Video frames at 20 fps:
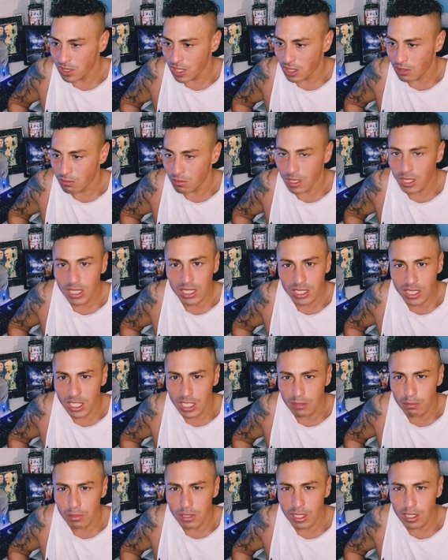that are really
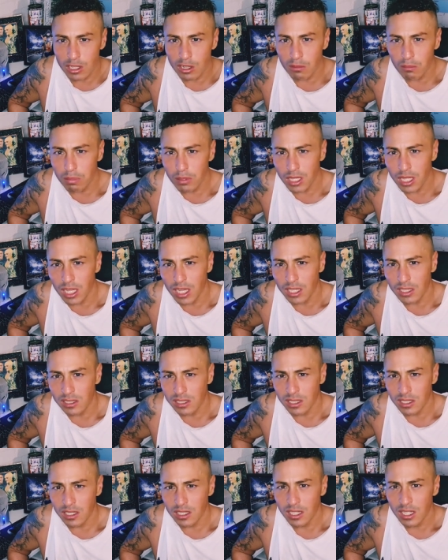deep and
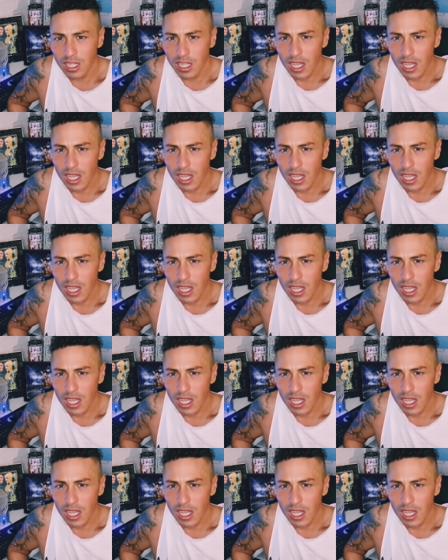complex and